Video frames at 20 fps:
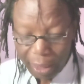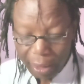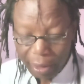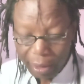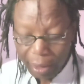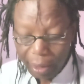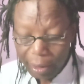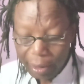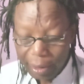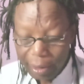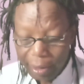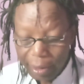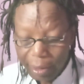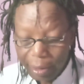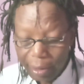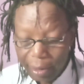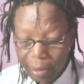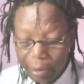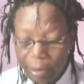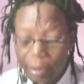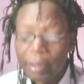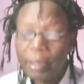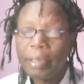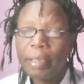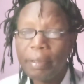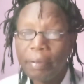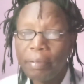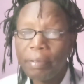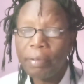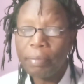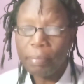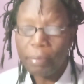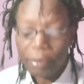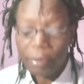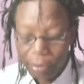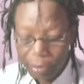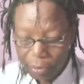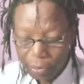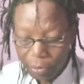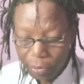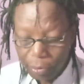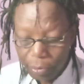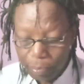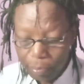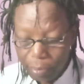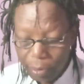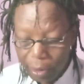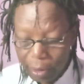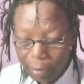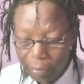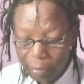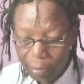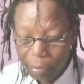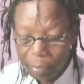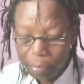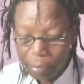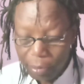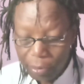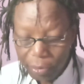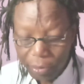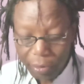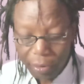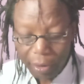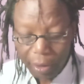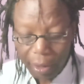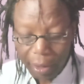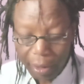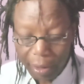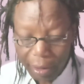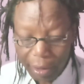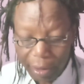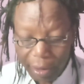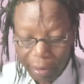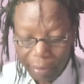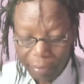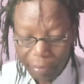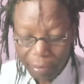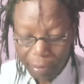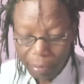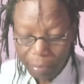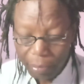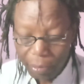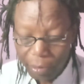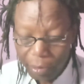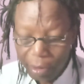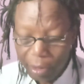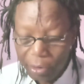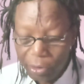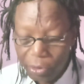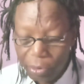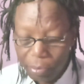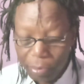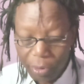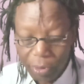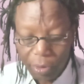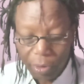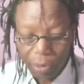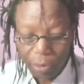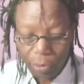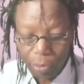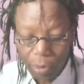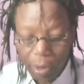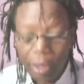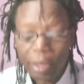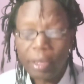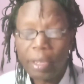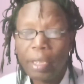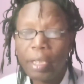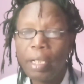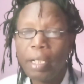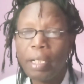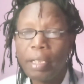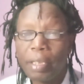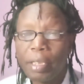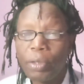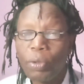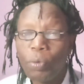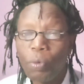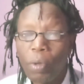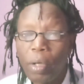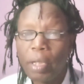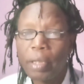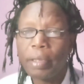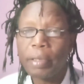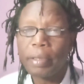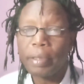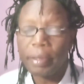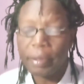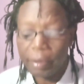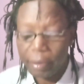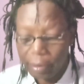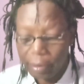That creates W boson. So but W bosons are created from collision between quarks and antiquarks.